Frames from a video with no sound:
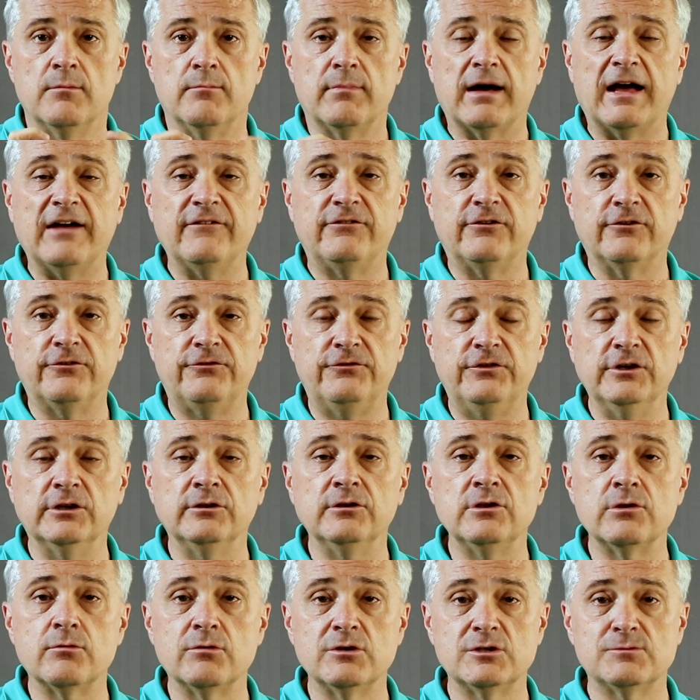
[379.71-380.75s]
by
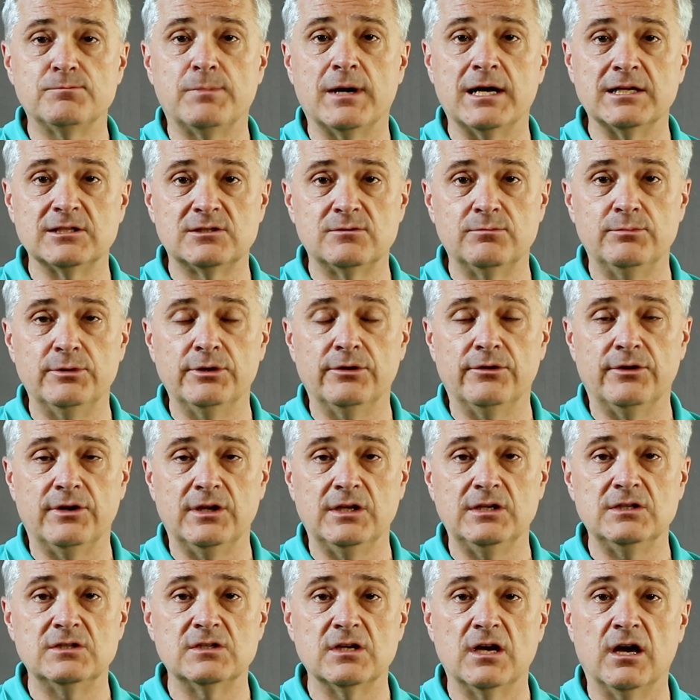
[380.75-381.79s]
fulfilling the
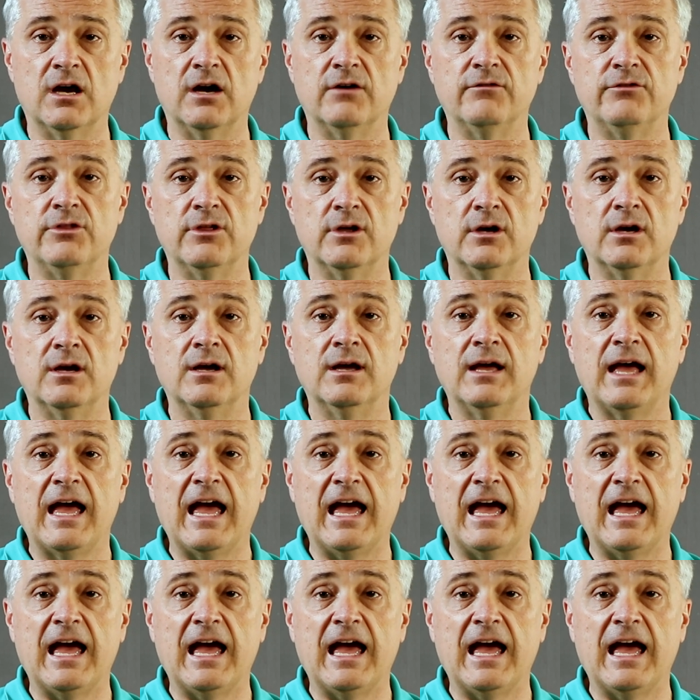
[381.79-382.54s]
responsibilities of the